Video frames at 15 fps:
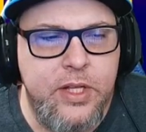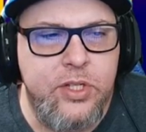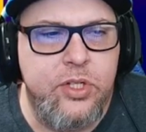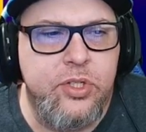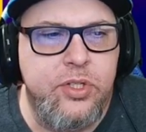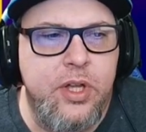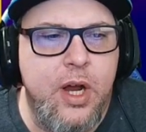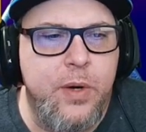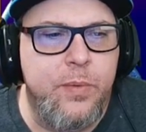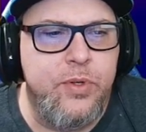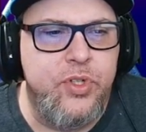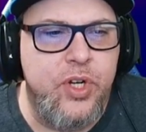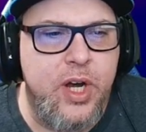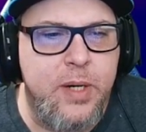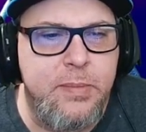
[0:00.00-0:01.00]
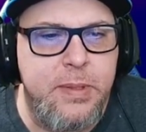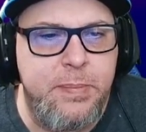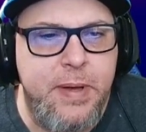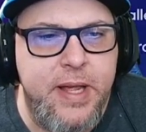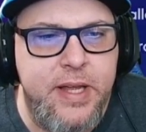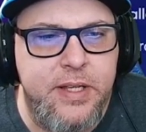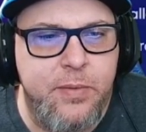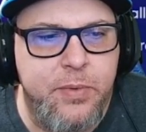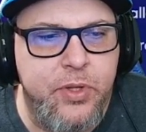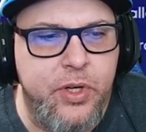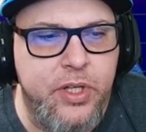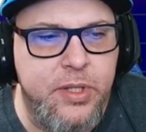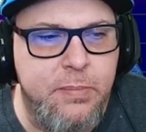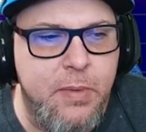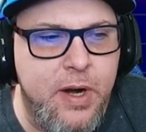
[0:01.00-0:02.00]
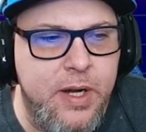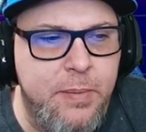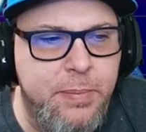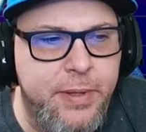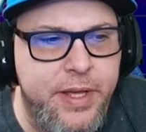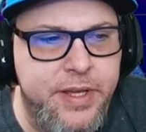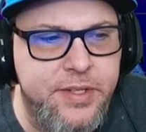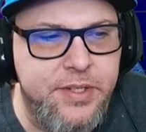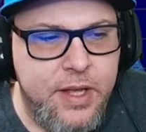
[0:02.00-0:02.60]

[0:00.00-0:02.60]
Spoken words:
Let's just start with Jeremy Pena. We look at the marketplace.